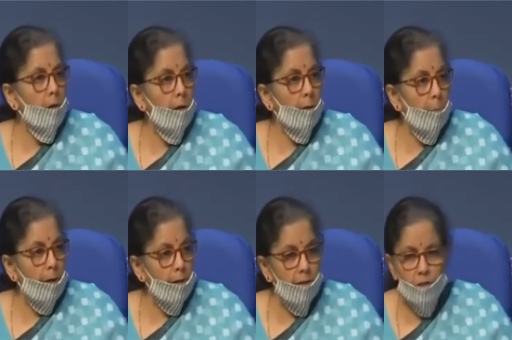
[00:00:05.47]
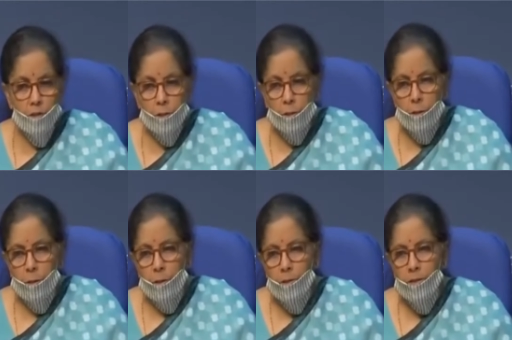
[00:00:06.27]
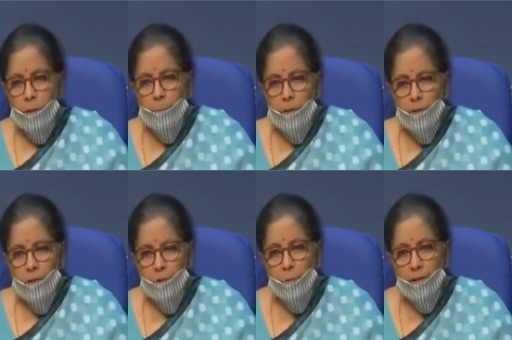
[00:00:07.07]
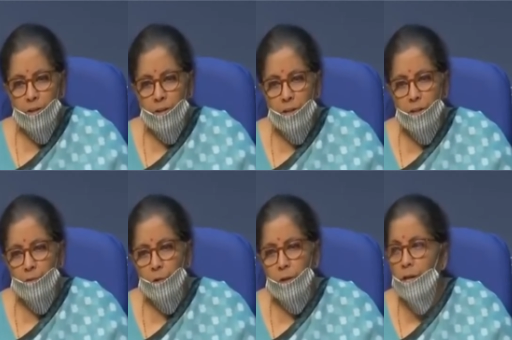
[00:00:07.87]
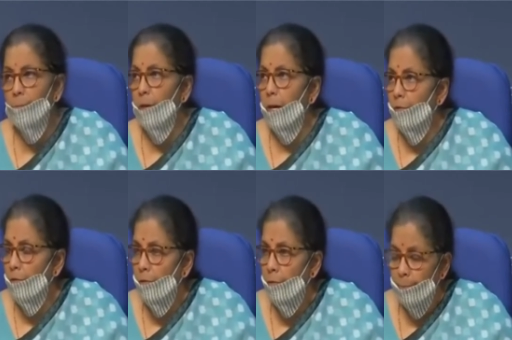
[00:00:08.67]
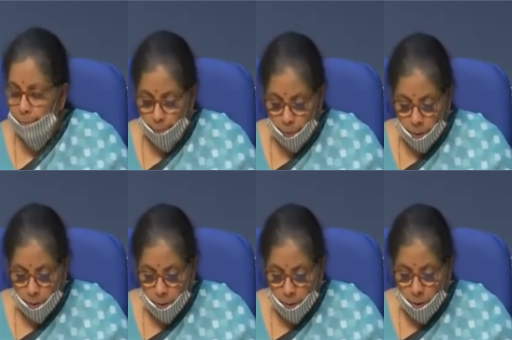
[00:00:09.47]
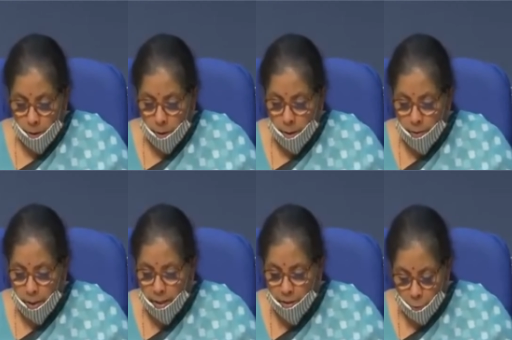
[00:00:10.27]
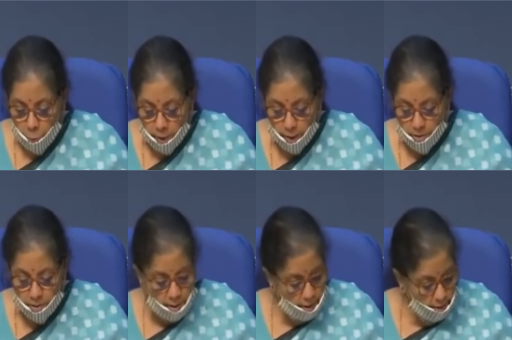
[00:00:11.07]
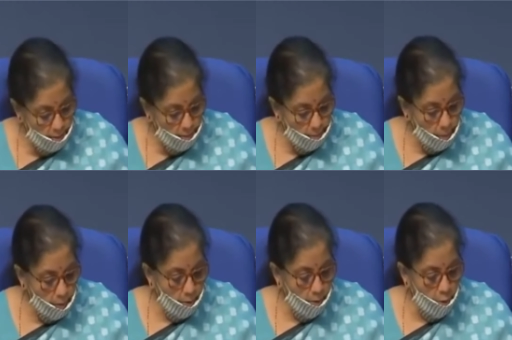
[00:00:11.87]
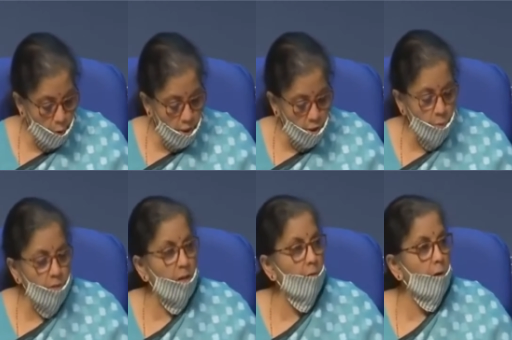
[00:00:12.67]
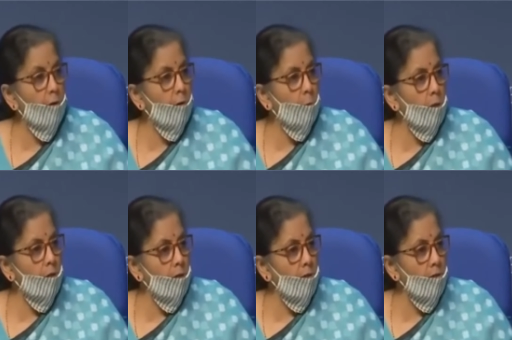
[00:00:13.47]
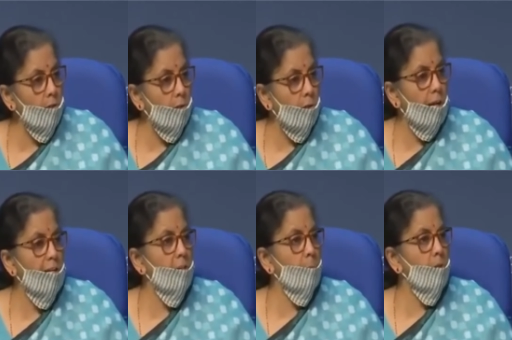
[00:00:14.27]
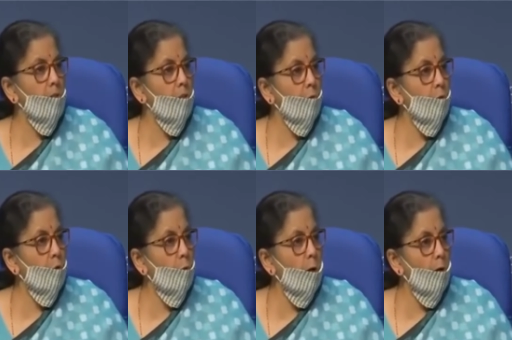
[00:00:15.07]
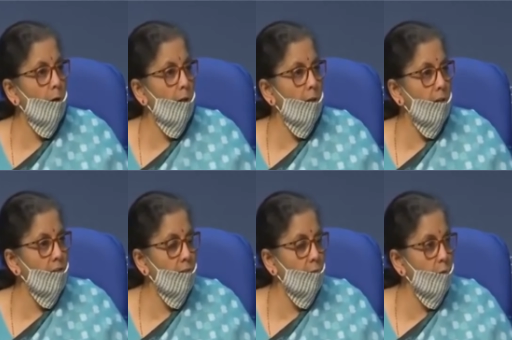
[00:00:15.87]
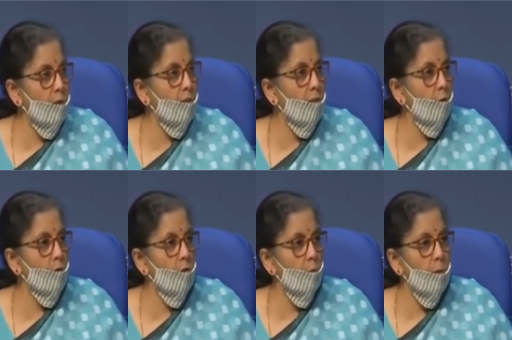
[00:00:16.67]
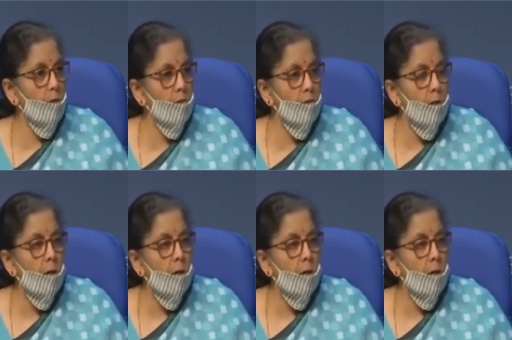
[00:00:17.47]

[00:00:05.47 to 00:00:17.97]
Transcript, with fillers: Kalyan package, some measures were extended for the EPF. In that, we had said units which have 100 workers, 90% of whom are earning less than 15,000 rupees,